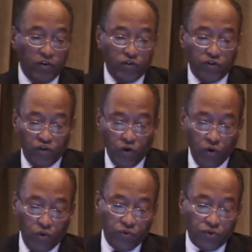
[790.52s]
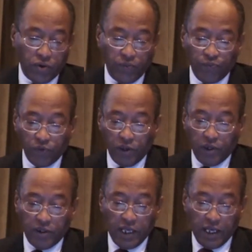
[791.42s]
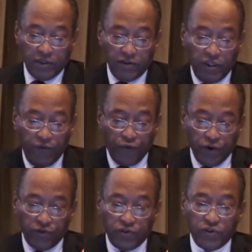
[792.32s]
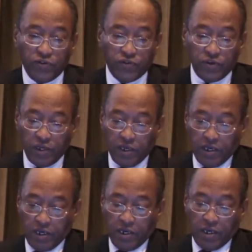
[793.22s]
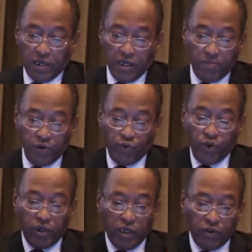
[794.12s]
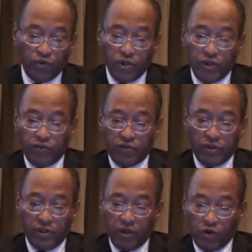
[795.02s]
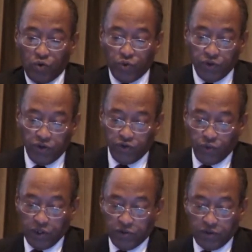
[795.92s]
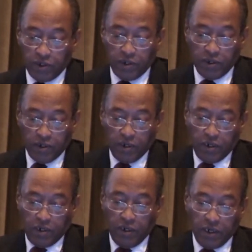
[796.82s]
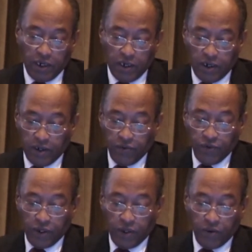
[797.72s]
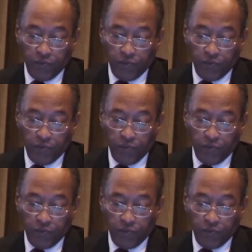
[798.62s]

shows that the differences between countries in accordance with the